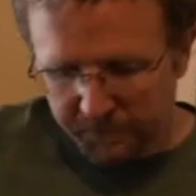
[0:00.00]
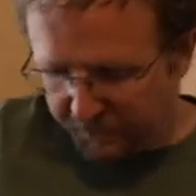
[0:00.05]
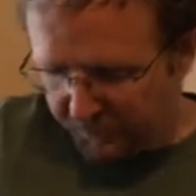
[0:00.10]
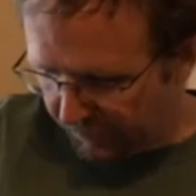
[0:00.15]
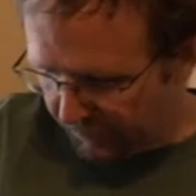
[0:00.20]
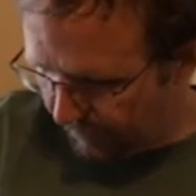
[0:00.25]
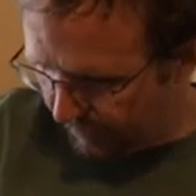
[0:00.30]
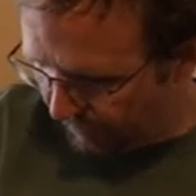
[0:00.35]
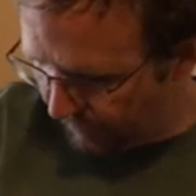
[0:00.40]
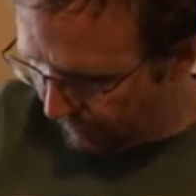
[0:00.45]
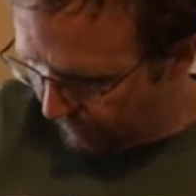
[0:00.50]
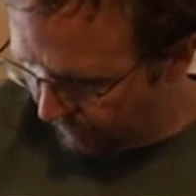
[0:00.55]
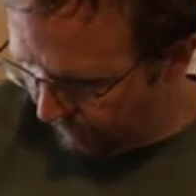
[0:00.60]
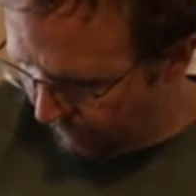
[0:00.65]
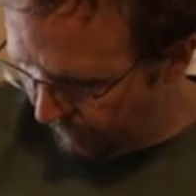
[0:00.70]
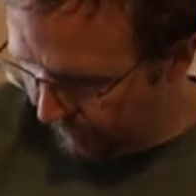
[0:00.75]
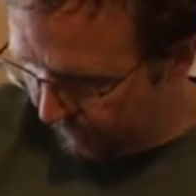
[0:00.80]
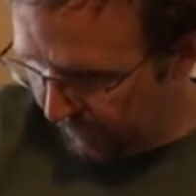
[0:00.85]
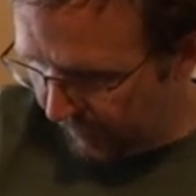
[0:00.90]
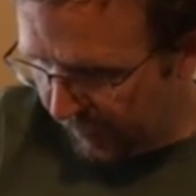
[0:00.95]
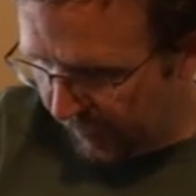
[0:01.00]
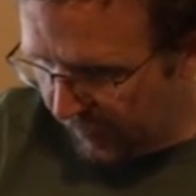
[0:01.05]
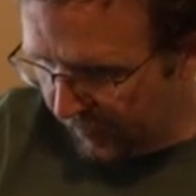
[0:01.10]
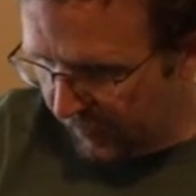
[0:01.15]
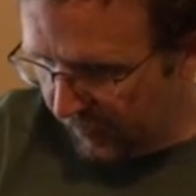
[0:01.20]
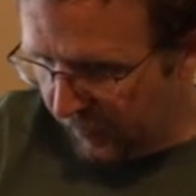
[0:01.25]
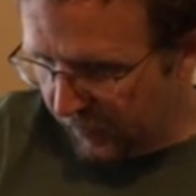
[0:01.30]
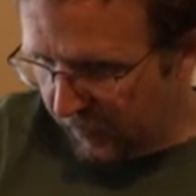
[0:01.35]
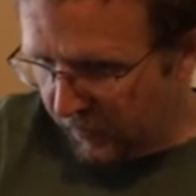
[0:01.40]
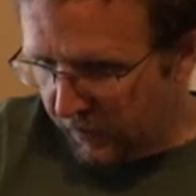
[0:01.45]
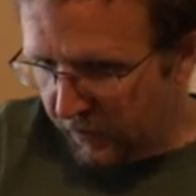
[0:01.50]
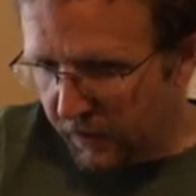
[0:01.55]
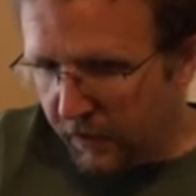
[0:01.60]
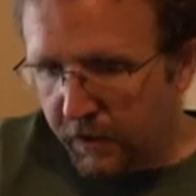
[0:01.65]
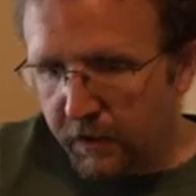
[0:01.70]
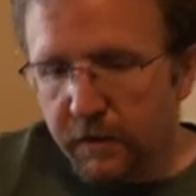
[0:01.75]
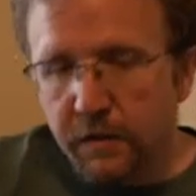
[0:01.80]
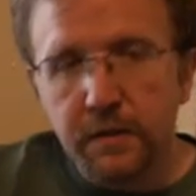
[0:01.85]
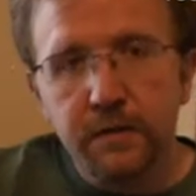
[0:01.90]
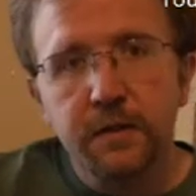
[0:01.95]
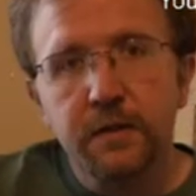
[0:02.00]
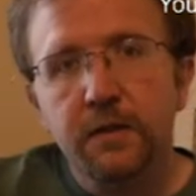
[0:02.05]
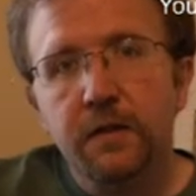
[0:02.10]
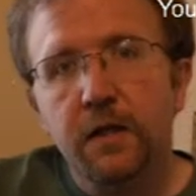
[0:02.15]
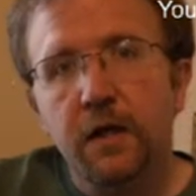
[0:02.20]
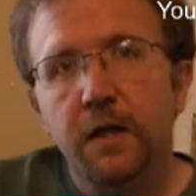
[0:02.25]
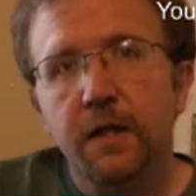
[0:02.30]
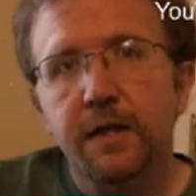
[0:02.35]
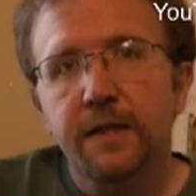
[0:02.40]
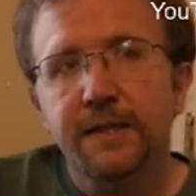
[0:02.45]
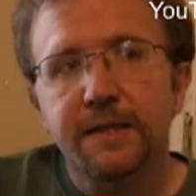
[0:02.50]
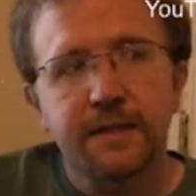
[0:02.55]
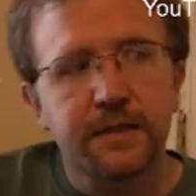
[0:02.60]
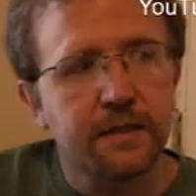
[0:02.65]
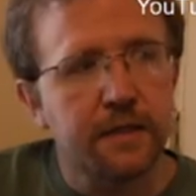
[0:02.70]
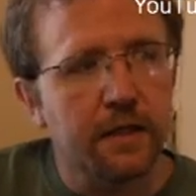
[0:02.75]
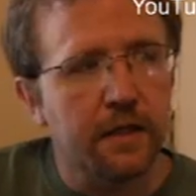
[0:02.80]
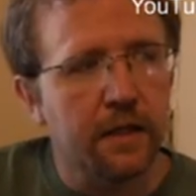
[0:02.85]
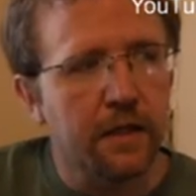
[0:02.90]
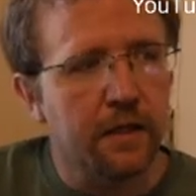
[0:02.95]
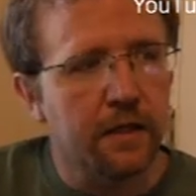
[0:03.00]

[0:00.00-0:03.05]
And this is called a C.